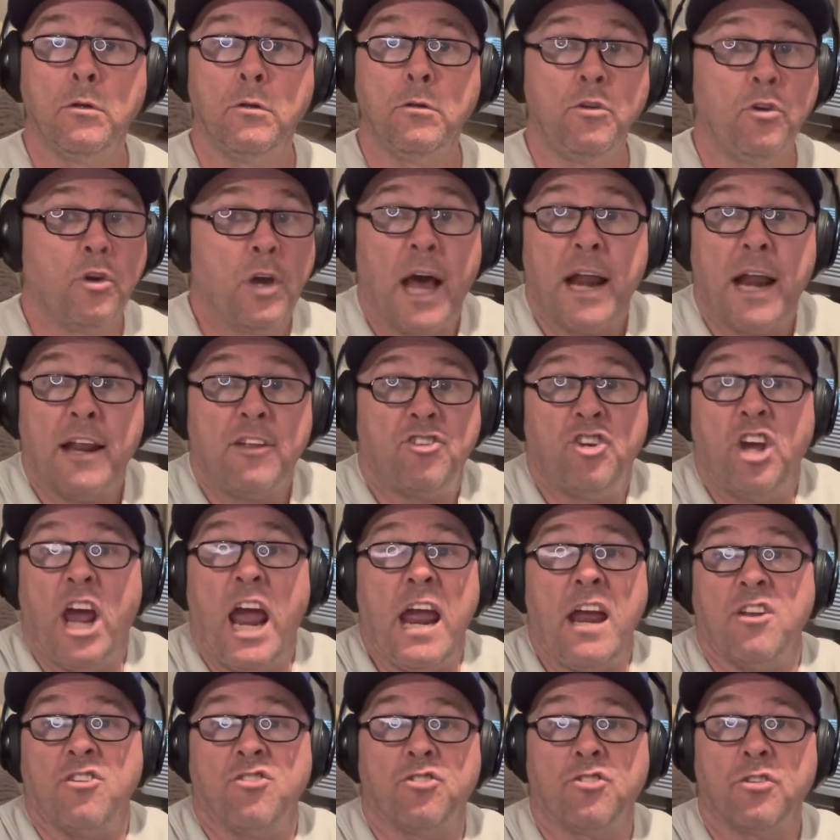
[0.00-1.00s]
you got to
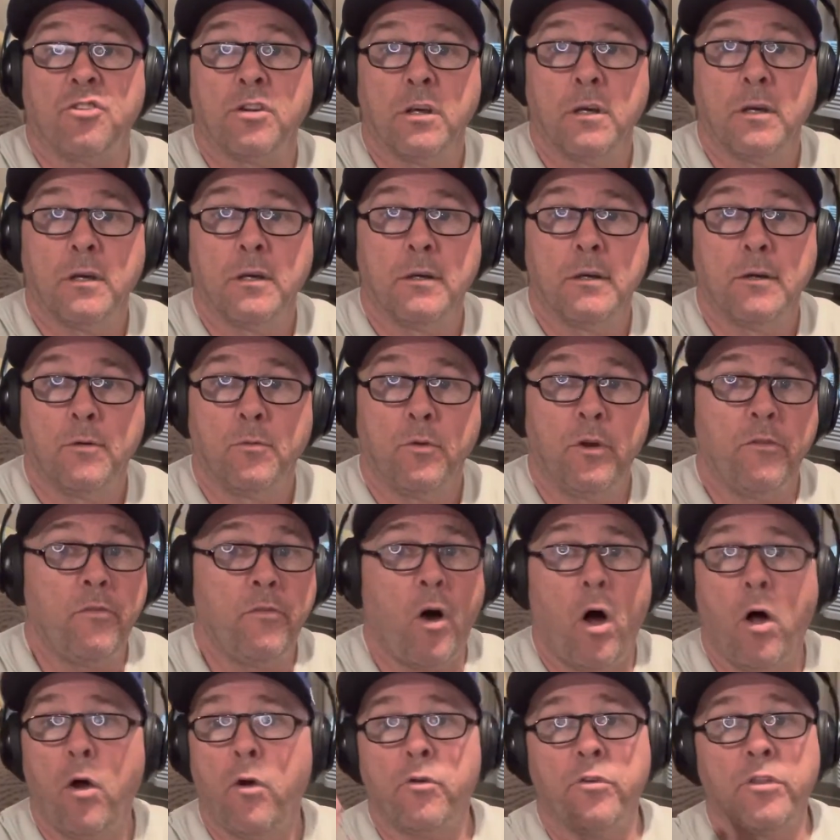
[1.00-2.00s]
change. We've
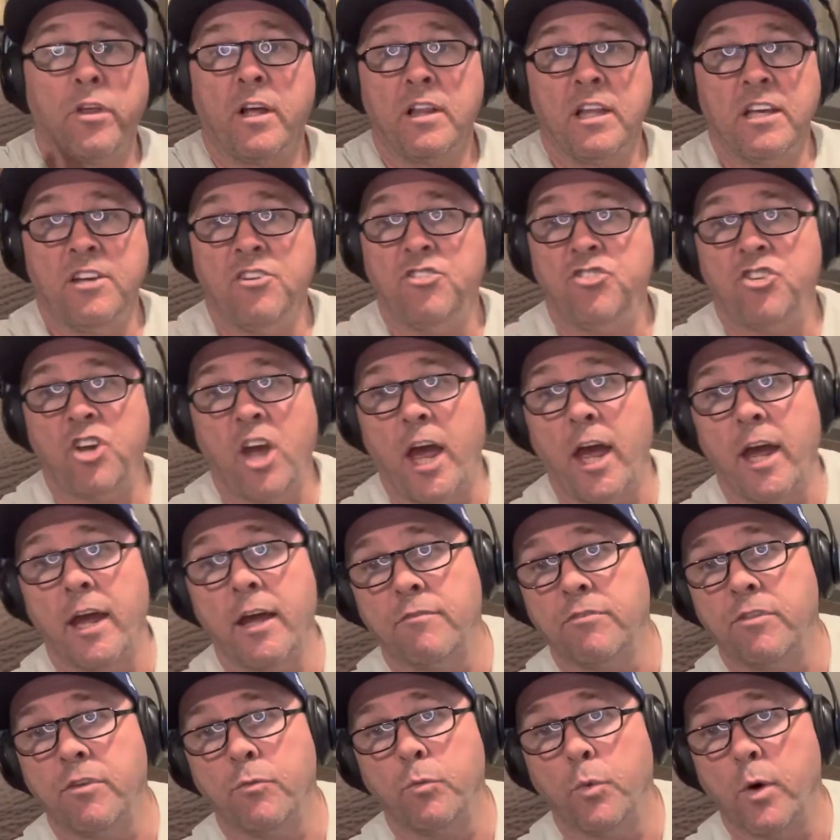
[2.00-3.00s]
all heard the cliche
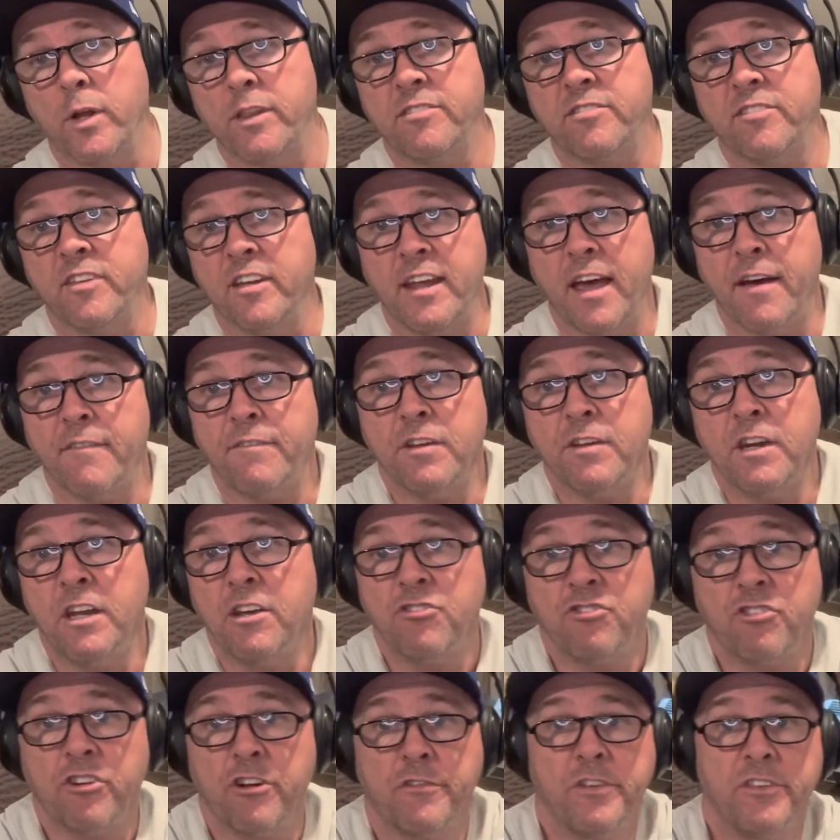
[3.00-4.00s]
of the, what's the
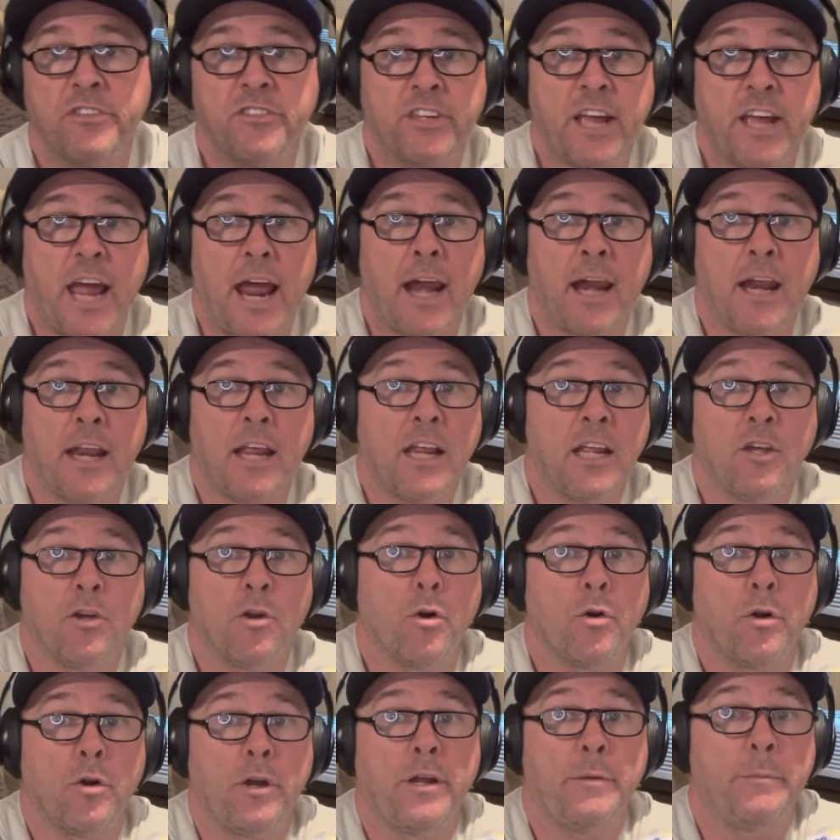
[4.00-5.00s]
definition of insanity. You
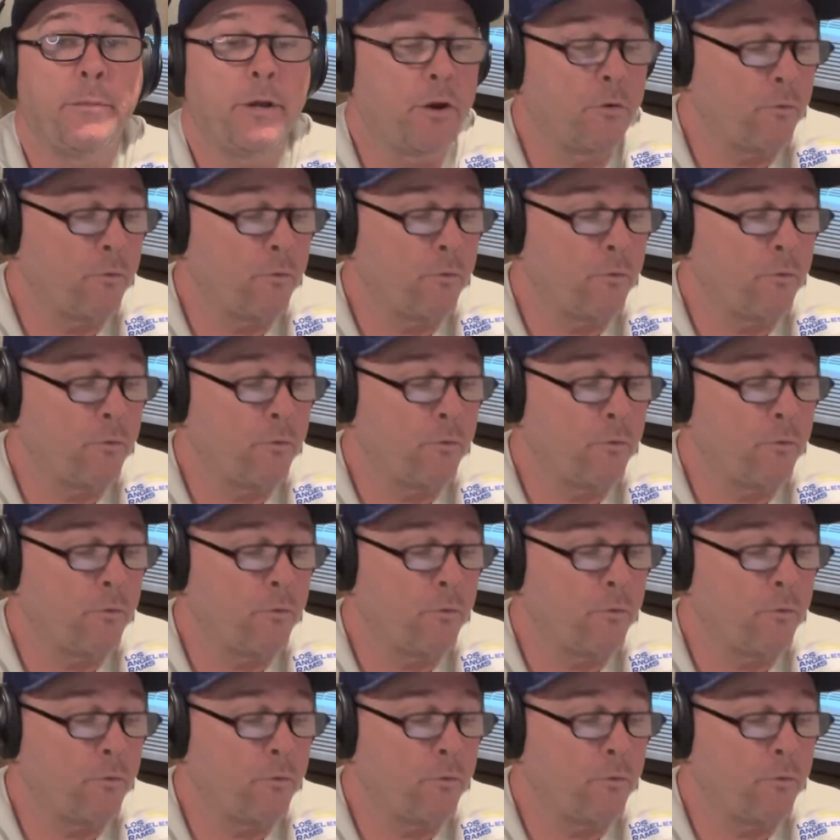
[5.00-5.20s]
don't need me to